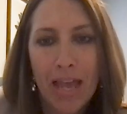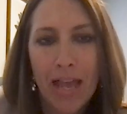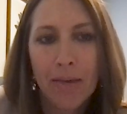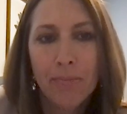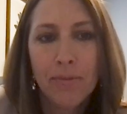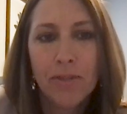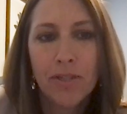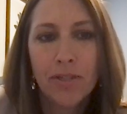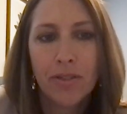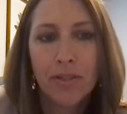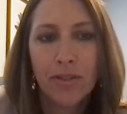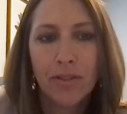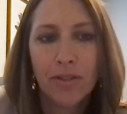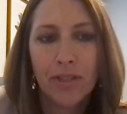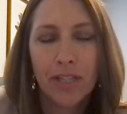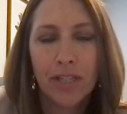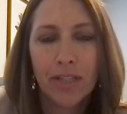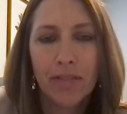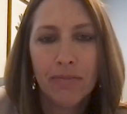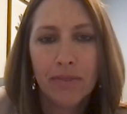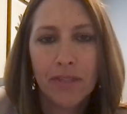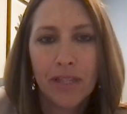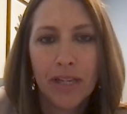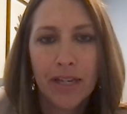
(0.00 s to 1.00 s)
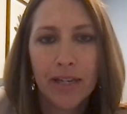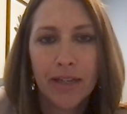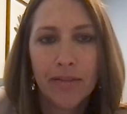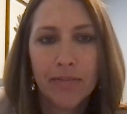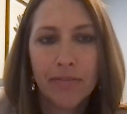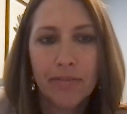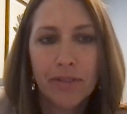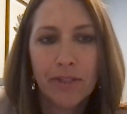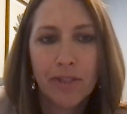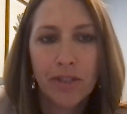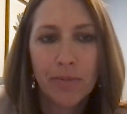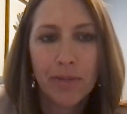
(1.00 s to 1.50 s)
Absolutely. Yeah.
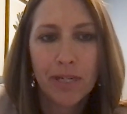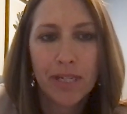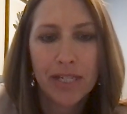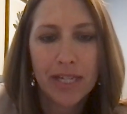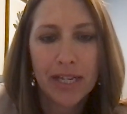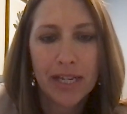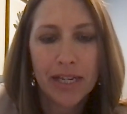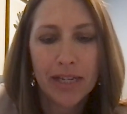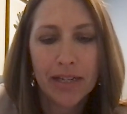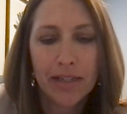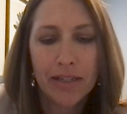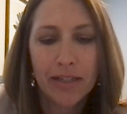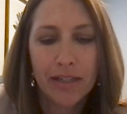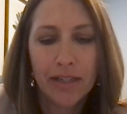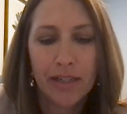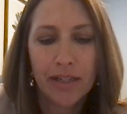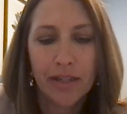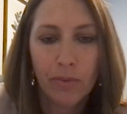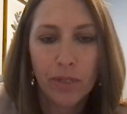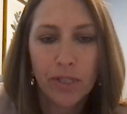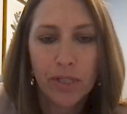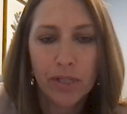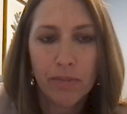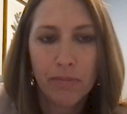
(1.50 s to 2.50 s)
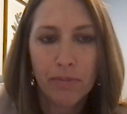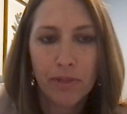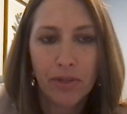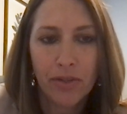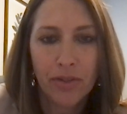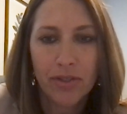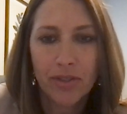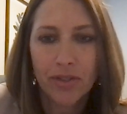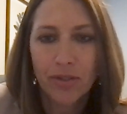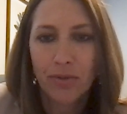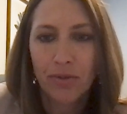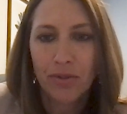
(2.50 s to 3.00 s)
So my dad was a
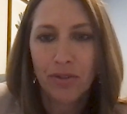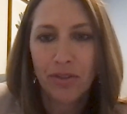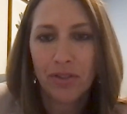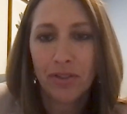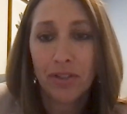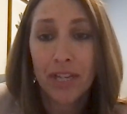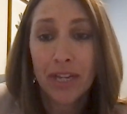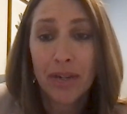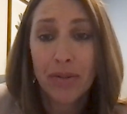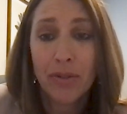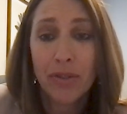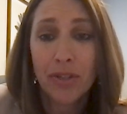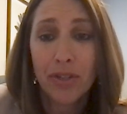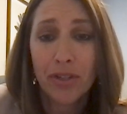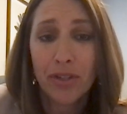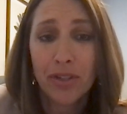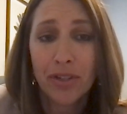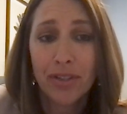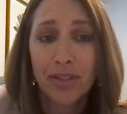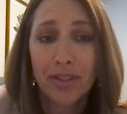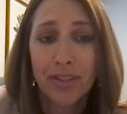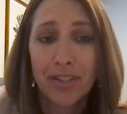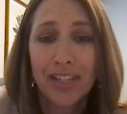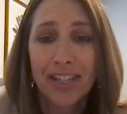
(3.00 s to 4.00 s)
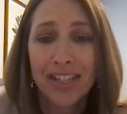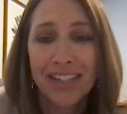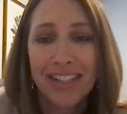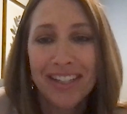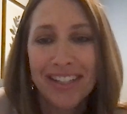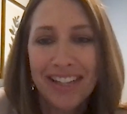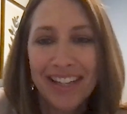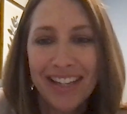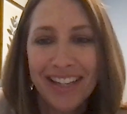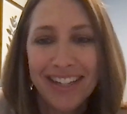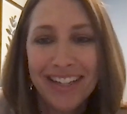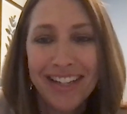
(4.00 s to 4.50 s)
middle school counselor
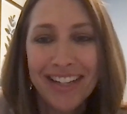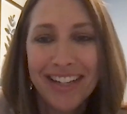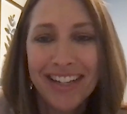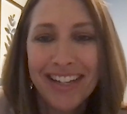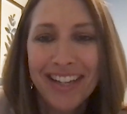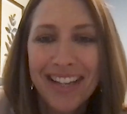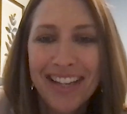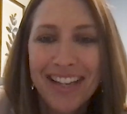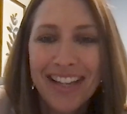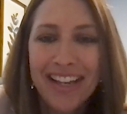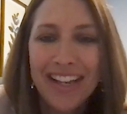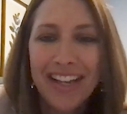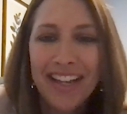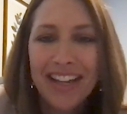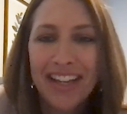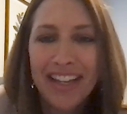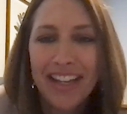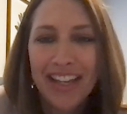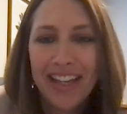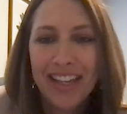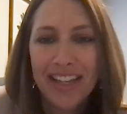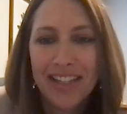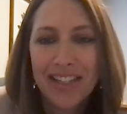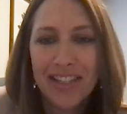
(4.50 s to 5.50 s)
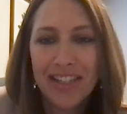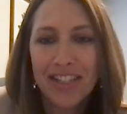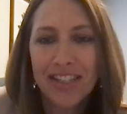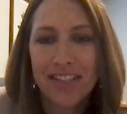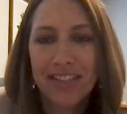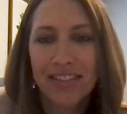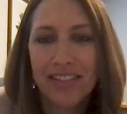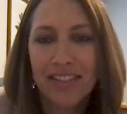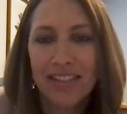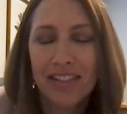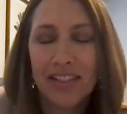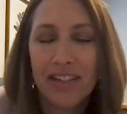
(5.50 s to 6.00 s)
and he's
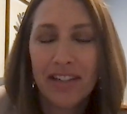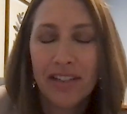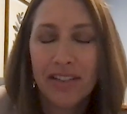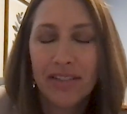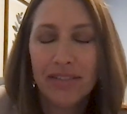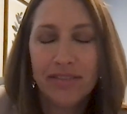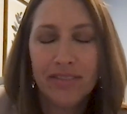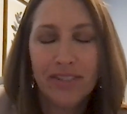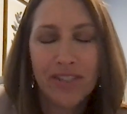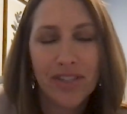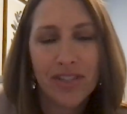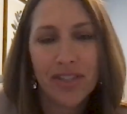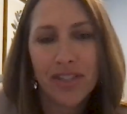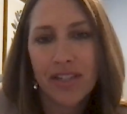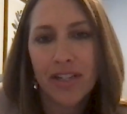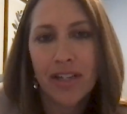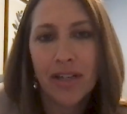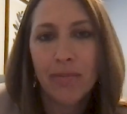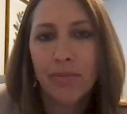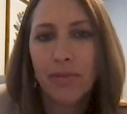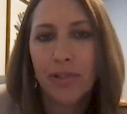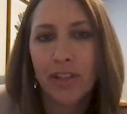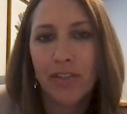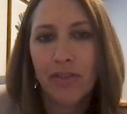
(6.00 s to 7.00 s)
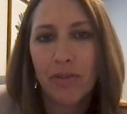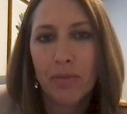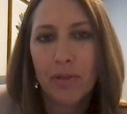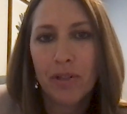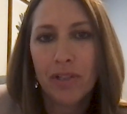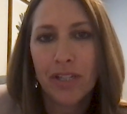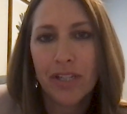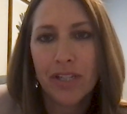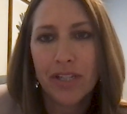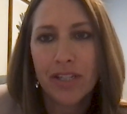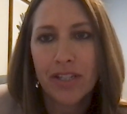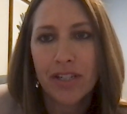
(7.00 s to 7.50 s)
just an unbelievable
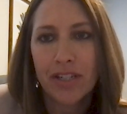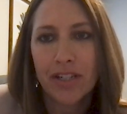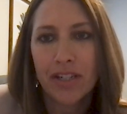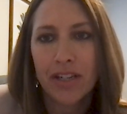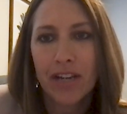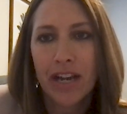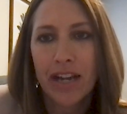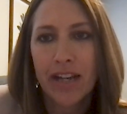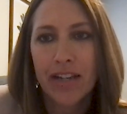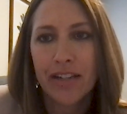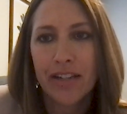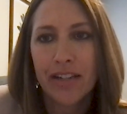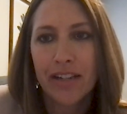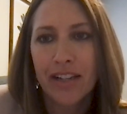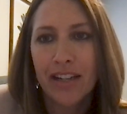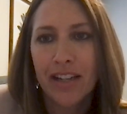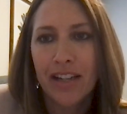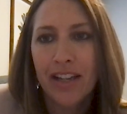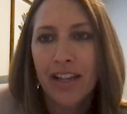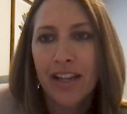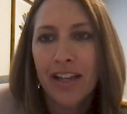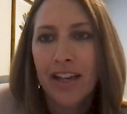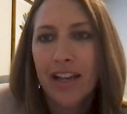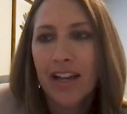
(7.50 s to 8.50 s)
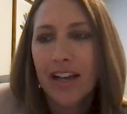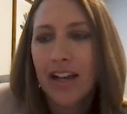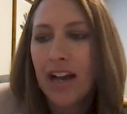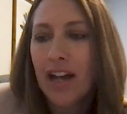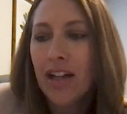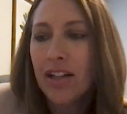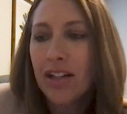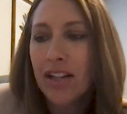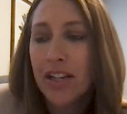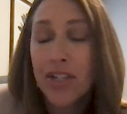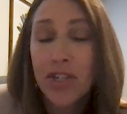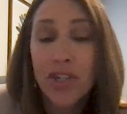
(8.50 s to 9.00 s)
listener.
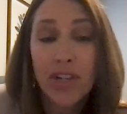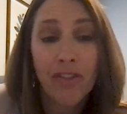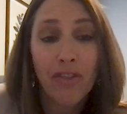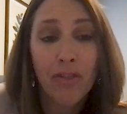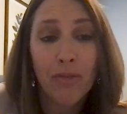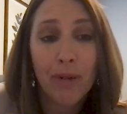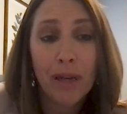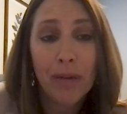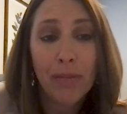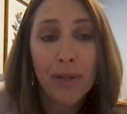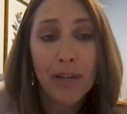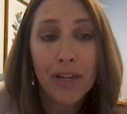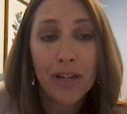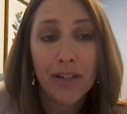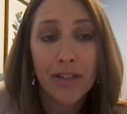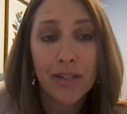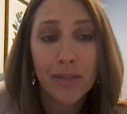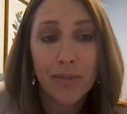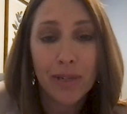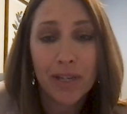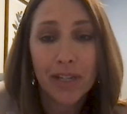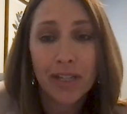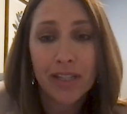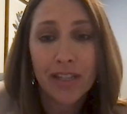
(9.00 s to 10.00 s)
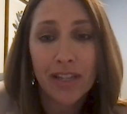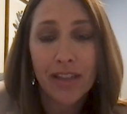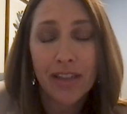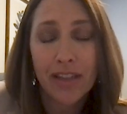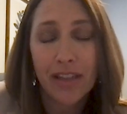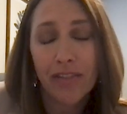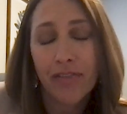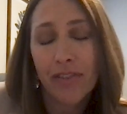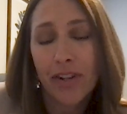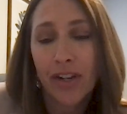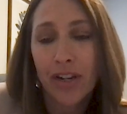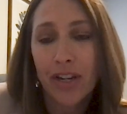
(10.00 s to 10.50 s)
I'll gush over my parents because I
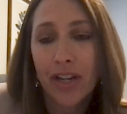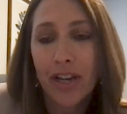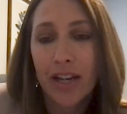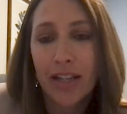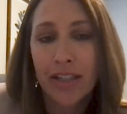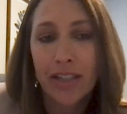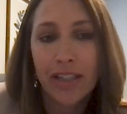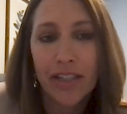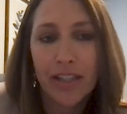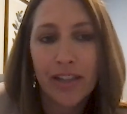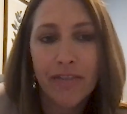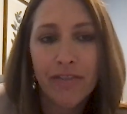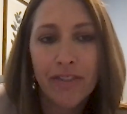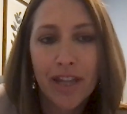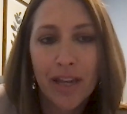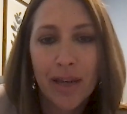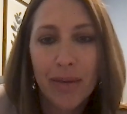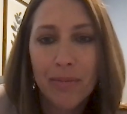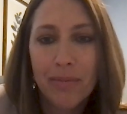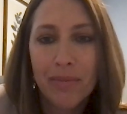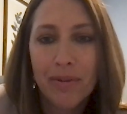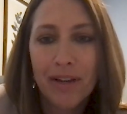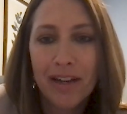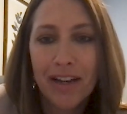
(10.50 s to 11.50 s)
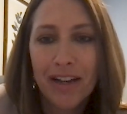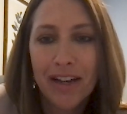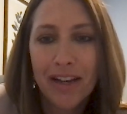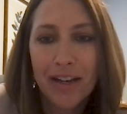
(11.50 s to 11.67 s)
think very highly of them.